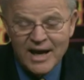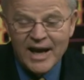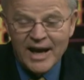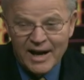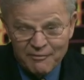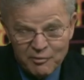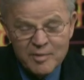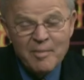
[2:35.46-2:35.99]

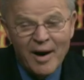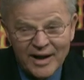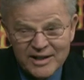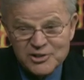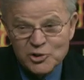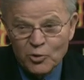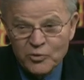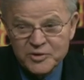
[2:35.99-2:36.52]

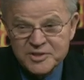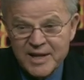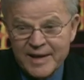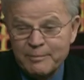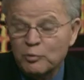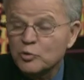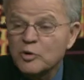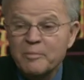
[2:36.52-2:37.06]
Everybody's on the
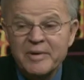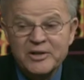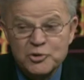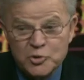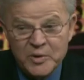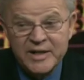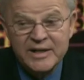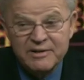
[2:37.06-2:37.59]
table to be
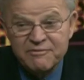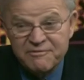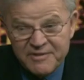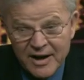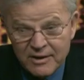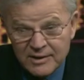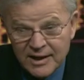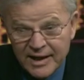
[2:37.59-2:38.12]
treated
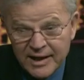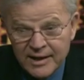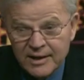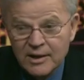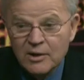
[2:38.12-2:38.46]
fairly.